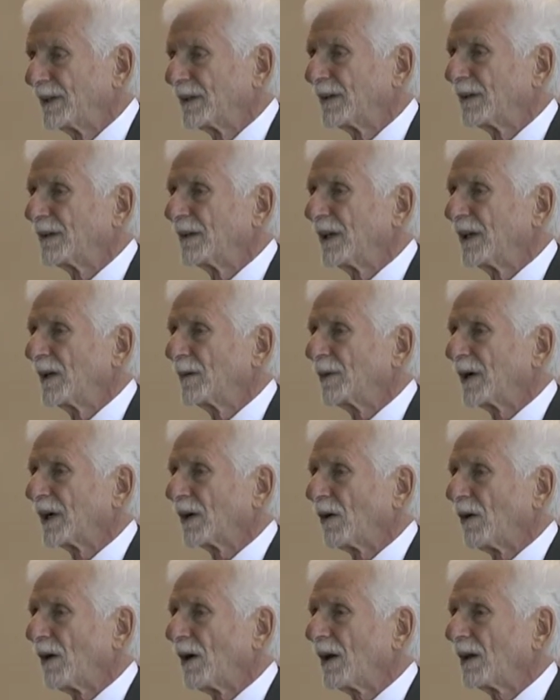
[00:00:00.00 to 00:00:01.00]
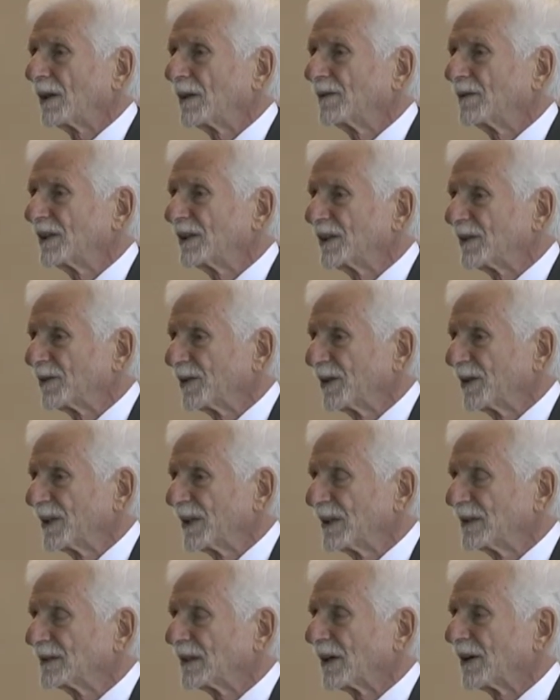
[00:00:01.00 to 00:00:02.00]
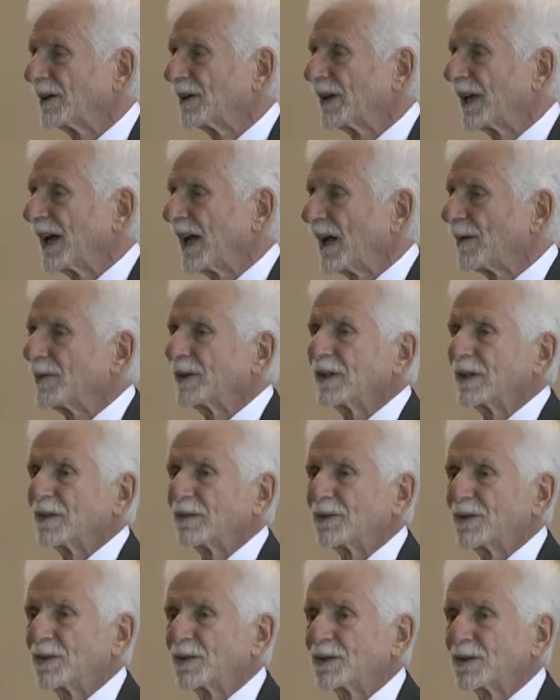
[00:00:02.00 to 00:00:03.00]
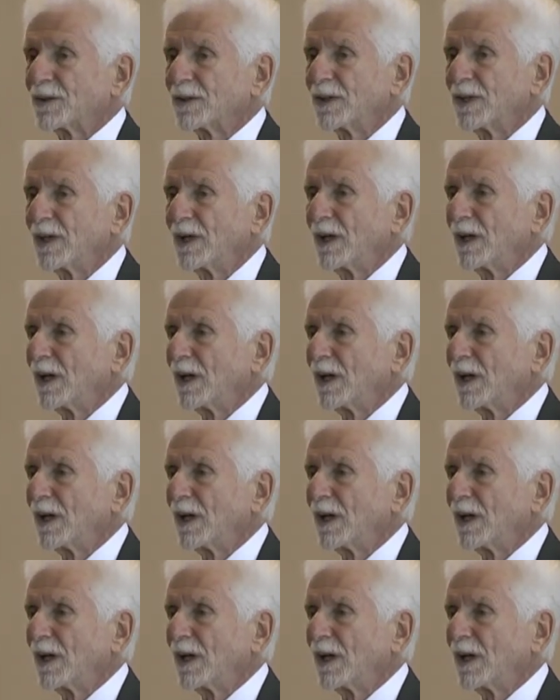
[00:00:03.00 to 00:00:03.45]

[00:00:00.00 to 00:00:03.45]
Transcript: to think about all of the different things that are going to happen in the future,